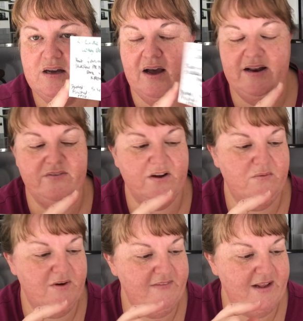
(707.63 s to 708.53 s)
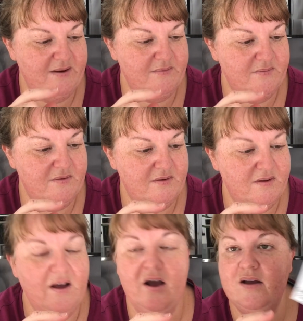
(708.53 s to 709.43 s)
I never can read that,
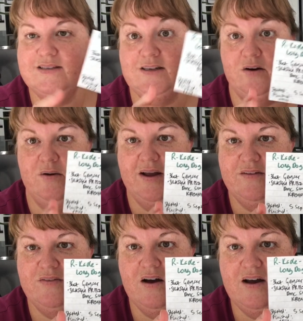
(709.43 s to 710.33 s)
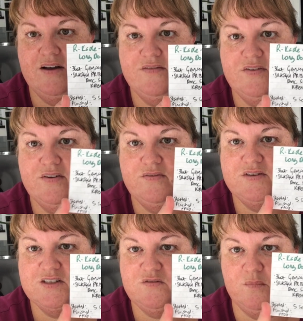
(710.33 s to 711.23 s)
a 085,
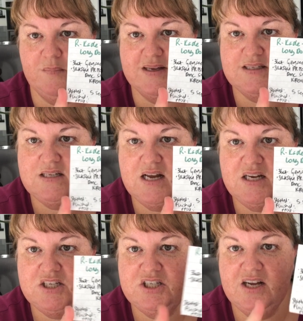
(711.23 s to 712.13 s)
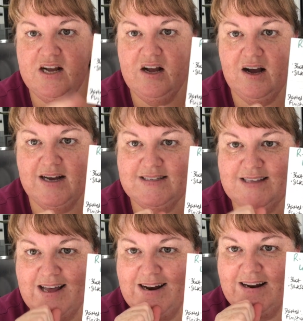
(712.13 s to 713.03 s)
just from my stash. I
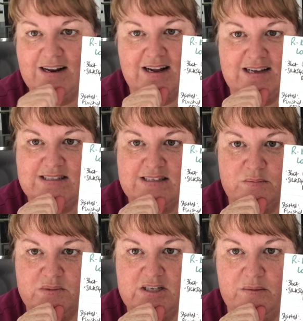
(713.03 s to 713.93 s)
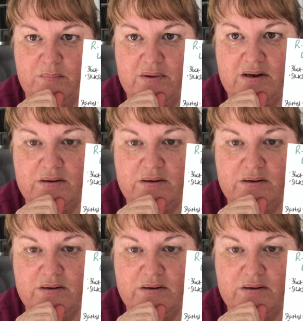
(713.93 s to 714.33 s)
started it last September.